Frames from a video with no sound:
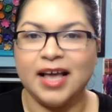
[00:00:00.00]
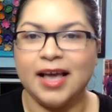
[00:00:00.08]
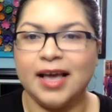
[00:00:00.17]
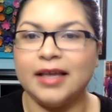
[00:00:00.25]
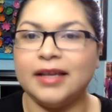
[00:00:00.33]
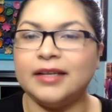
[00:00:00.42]

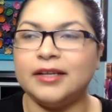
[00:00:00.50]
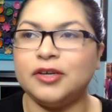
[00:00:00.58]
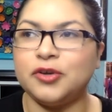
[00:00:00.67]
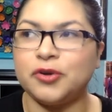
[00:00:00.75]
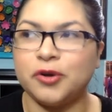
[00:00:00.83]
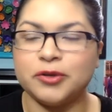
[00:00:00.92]
And
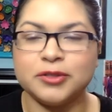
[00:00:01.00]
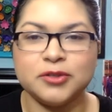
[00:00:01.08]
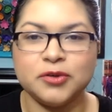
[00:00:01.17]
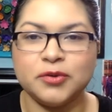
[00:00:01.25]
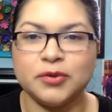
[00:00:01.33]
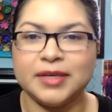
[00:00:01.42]
you're
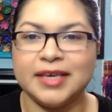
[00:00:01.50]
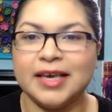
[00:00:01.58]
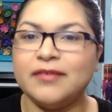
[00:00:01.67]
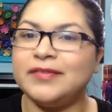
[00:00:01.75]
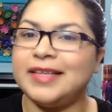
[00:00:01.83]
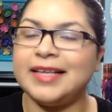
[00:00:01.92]
also
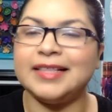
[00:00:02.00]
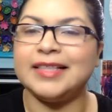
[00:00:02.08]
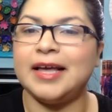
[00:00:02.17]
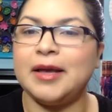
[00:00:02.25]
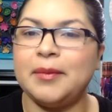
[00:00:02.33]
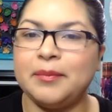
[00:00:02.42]
gifting
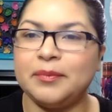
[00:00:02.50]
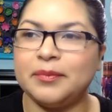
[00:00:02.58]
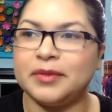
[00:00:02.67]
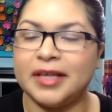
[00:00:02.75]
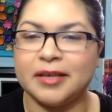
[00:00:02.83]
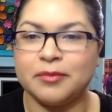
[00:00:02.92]
them
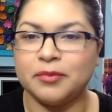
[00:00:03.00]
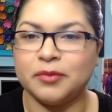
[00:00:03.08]
like